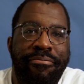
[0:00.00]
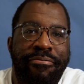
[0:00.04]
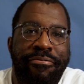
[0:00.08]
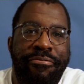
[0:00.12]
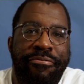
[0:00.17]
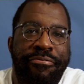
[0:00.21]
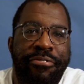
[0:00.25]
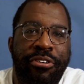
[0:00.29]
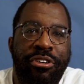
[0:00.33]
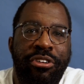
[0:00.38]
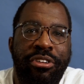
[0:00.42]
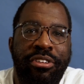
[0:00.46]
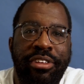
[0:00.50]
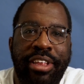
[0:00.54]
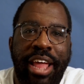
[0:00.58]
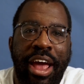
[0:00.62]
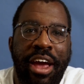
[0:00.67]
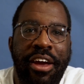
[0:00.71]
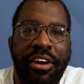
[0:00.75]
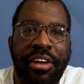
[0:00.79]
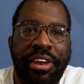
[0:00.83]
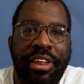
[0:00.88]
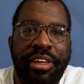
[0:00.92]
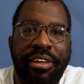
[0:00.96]
full
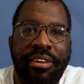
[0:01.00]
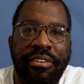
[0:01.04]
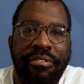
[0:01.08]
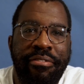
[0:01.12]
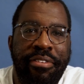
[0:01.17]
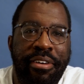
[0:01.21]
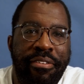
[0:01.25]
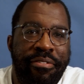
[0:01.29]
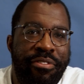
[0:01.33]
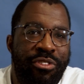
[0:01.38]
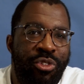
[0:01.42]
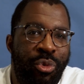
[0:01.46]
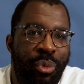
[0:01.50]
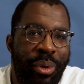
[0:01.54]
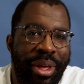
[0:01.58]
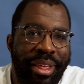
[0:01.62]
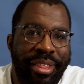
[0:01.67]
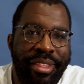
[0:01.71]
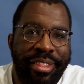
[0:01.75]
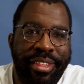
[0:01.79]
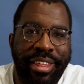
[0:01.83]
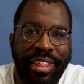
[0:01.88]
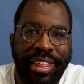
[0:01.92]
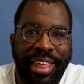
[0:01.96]
narrative of
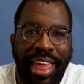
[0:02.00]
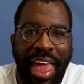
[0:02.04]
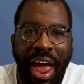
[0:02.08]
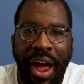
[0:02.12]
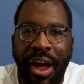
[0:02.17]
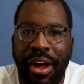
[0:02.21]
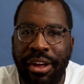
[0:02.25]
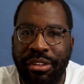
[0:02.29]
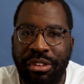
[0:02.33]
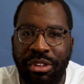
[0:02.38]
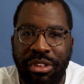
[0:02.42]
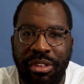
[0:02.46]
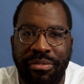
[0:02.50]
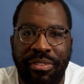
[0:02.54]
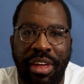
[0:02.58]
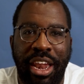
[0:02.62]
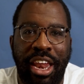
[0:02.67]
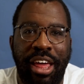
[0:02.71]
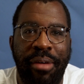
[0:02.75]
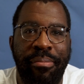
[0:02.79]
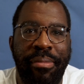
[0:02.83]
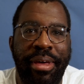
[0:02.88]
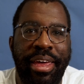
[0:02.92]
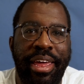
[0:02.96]
twists and character
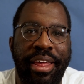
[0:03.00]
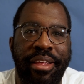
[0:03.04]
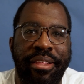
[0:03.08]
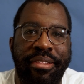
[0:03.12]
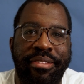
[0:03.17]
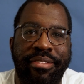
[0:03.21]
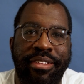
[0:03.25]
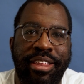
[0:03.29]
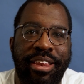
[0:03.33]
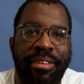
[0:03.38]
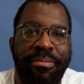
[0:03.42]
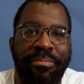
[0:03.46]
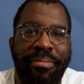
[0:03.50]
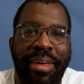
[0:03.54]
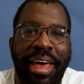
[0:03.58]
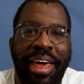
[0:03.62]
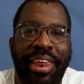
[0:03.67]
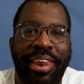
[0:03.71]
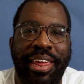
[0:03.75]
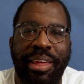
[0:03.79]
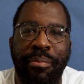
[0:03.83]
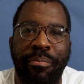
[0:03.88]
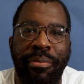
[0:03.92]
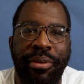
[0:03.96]
development and
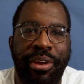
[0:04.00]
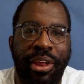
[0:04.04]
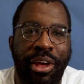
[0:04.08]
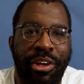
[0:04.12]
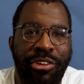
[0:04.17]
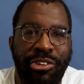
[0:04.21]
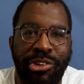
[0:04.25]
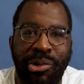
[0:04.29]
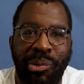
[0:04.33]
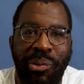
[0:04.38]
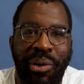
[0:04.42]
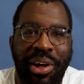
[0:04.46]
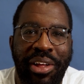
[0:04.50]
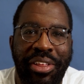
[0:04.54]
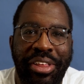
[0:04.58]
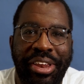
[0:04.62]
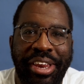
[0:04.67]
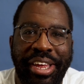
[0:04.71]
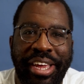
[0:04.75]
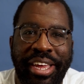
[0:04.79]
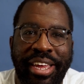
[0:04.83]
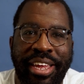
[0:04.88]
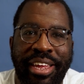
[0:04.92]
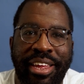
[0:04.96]
cinematic production
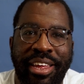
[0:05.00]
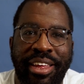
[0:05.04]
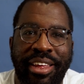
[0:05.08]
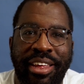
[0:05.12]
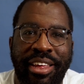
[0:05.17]
quality.